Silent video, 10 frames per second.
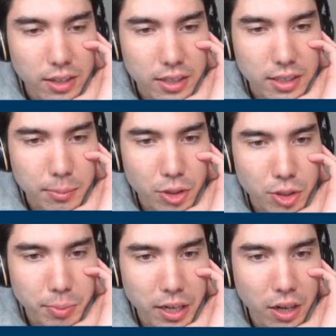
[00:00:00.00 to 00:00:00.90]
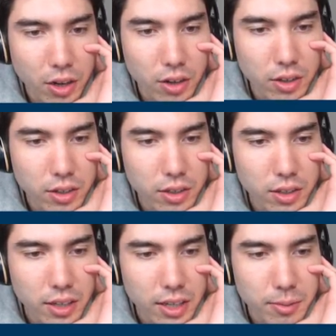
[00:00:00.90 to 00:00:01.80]
get the bishop out,
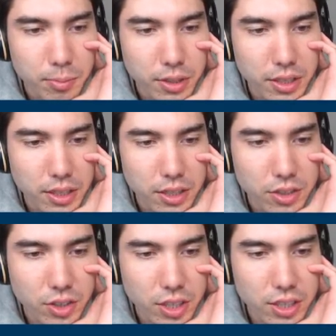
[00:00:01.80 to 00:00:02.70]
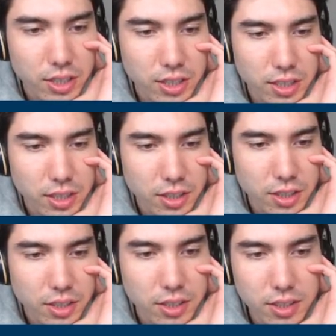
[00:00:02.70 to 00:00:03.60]
and then play the other rook to
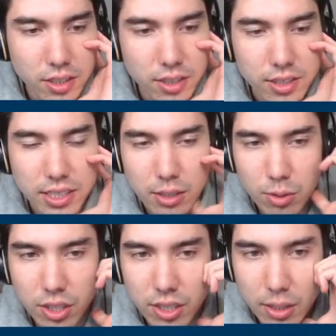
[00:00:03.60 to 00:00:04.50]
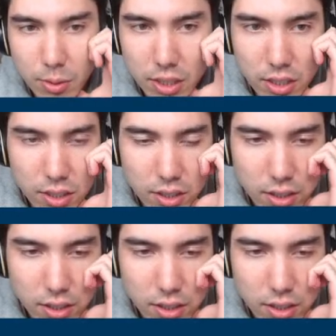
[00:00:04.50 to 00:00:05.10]
either c1 or d1.